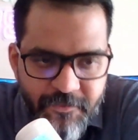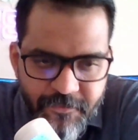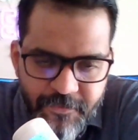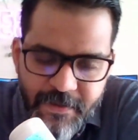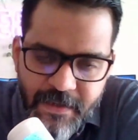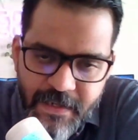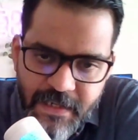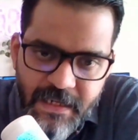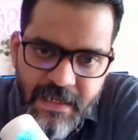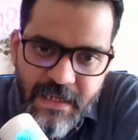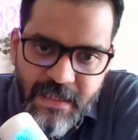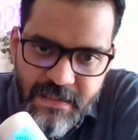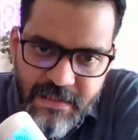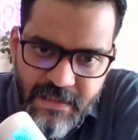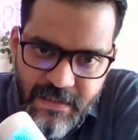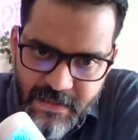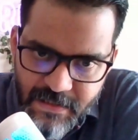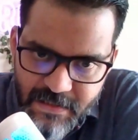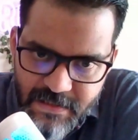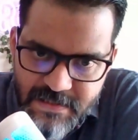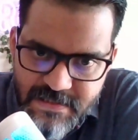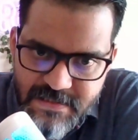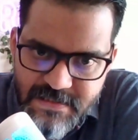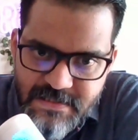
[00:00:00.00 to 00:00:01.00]
definitely
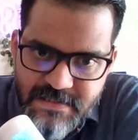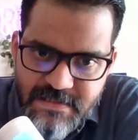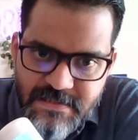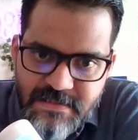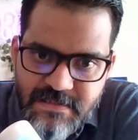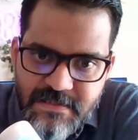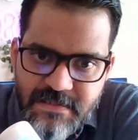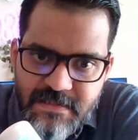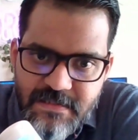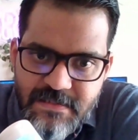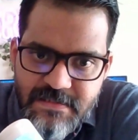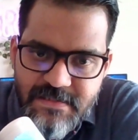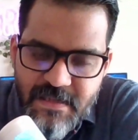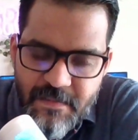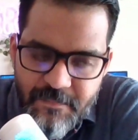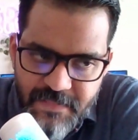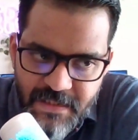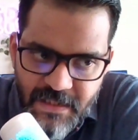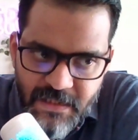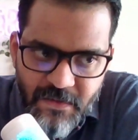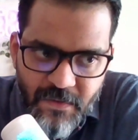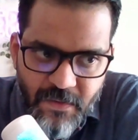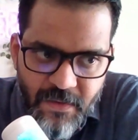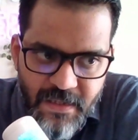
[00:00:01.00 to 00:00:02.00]
there is
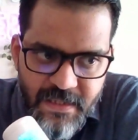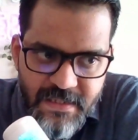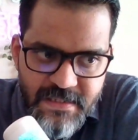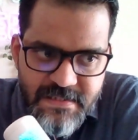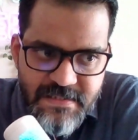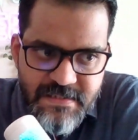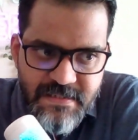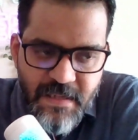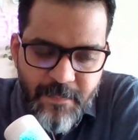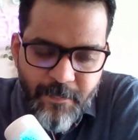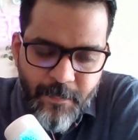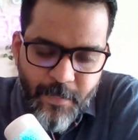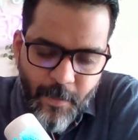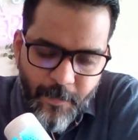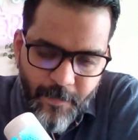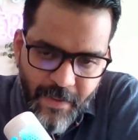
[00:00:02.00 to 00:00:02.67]
something known as a